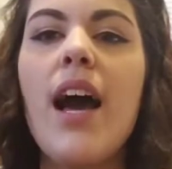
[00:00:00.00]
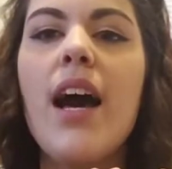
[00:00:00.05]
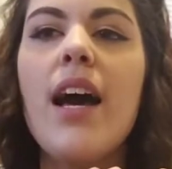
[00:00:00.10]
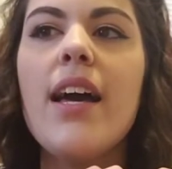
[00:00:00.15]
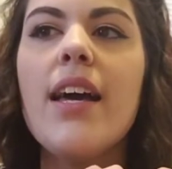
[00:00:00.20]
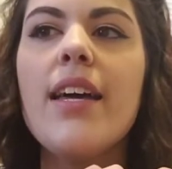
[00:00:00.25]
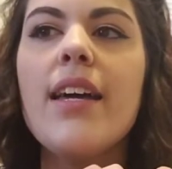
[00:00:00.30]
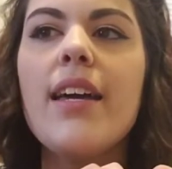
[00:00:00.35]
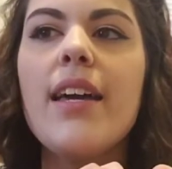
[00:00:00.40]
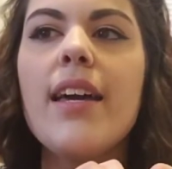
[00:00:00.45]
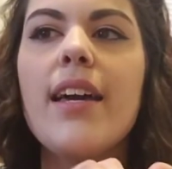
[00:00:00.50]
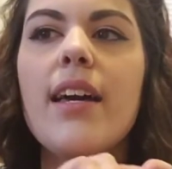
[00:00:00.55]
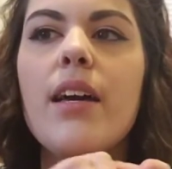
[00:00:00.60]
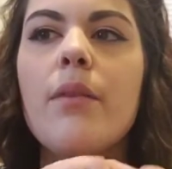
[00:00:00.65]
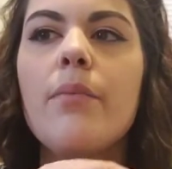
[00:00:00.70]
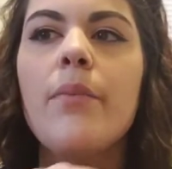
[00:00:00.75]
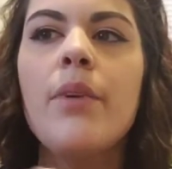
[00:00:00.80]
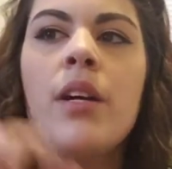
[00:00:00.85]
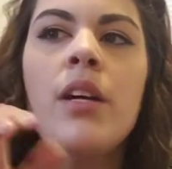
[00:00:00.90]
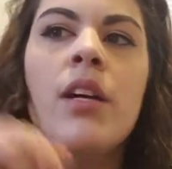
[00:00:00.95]
I
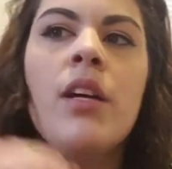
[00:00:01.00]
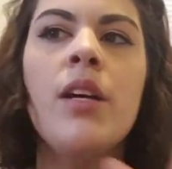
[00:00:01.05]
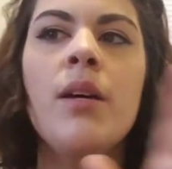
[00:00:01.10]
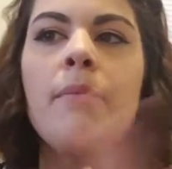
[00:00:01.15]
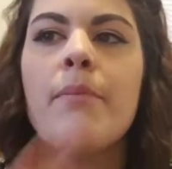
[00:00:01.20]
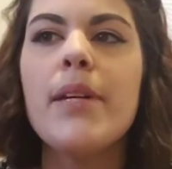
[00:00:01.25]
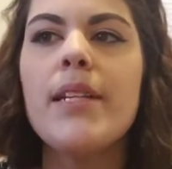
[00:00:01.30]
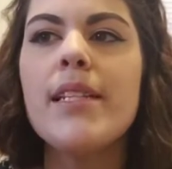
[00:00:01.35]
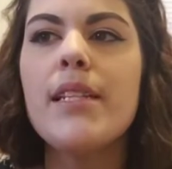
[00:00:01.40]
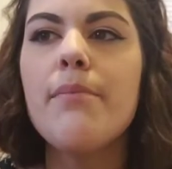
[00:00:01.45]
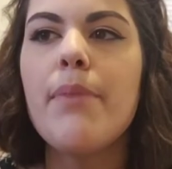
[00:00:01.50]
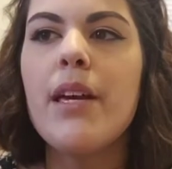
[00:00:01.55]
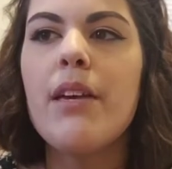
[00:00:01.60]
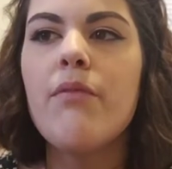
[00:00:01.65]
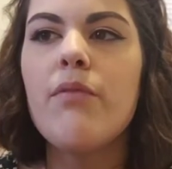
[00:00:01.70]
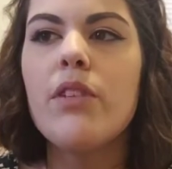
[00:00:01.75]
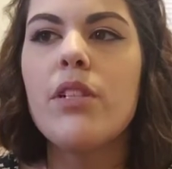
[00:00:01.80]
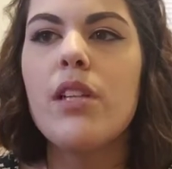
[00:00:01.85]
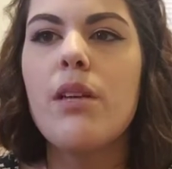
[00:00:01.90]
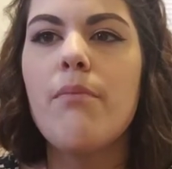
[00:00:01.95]
am mixing
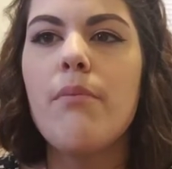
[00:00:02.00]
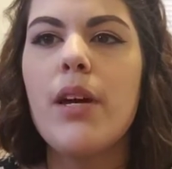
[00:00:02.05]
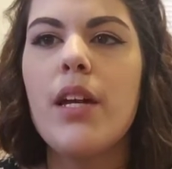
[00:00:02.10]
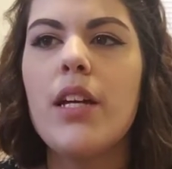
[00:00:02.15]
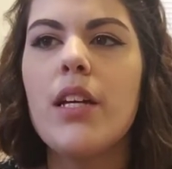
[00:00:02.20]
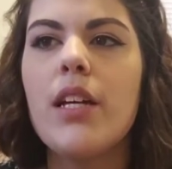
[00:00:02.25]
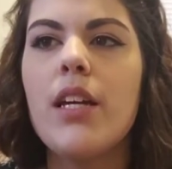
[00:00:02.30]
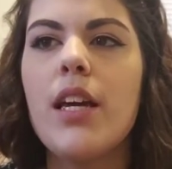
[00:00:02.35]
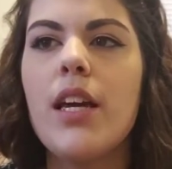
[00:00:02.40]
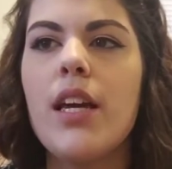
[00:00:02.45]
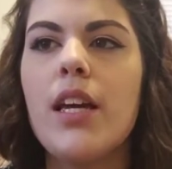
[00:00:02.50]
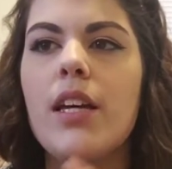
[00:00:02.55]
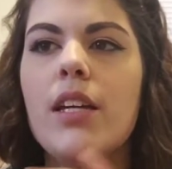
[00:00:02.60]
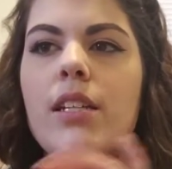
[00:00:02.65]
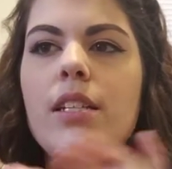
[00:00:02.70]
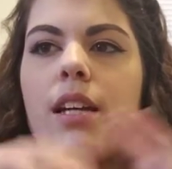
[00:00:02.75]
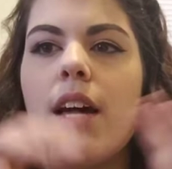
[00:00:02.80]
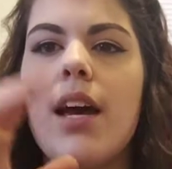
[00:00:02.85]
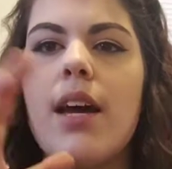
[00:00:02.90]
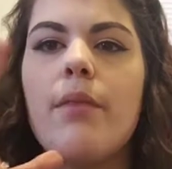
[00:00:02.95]
paint for somebody
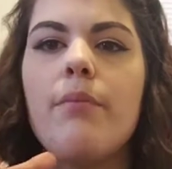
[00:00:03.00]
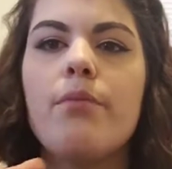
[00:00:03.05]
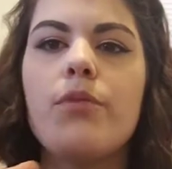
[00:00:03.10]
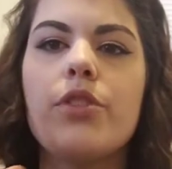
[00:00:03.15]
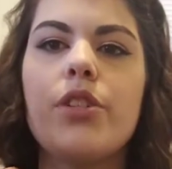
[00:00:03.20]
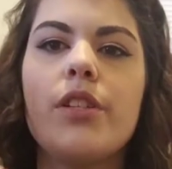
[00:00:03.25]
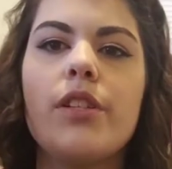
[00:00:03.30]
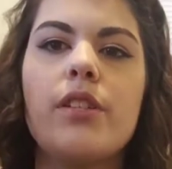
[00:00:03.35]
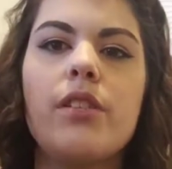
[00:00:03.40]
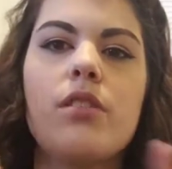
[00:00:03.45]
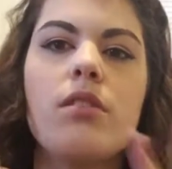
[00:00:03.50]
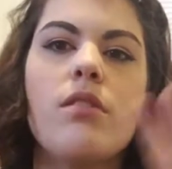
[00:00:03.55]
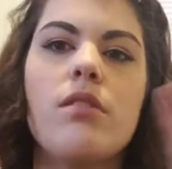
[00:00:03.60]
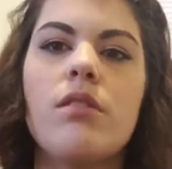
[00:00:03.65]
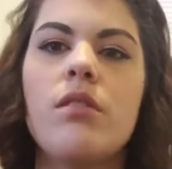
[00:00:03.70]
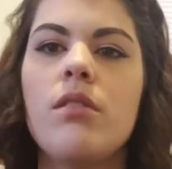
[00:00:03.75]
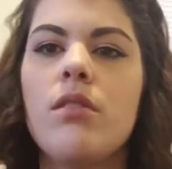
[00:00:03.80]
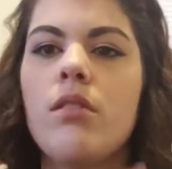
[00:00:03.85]
and I'm just